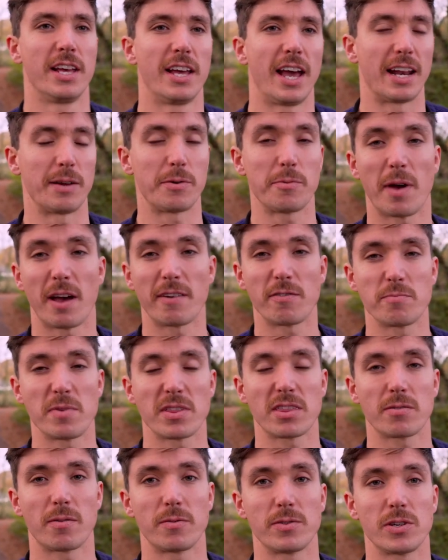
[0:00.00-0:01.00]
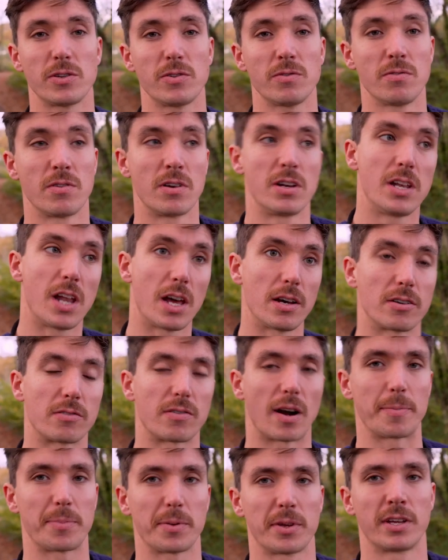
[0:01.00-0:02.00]
and then we might have a month where we do lower
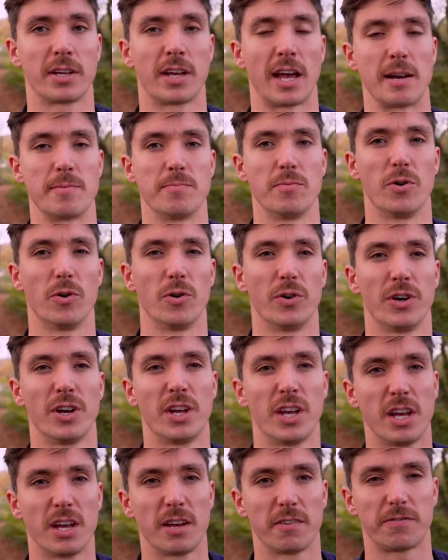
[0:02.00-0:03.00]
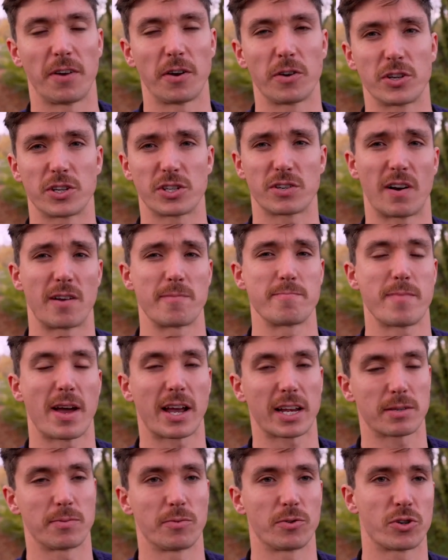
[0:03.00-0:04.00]
rep and more focused around
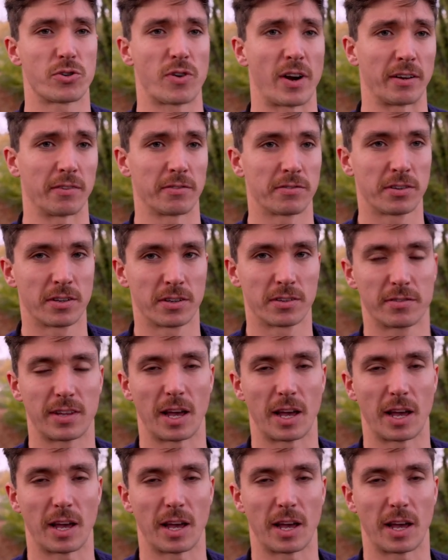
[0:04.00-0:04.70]
maximal strength.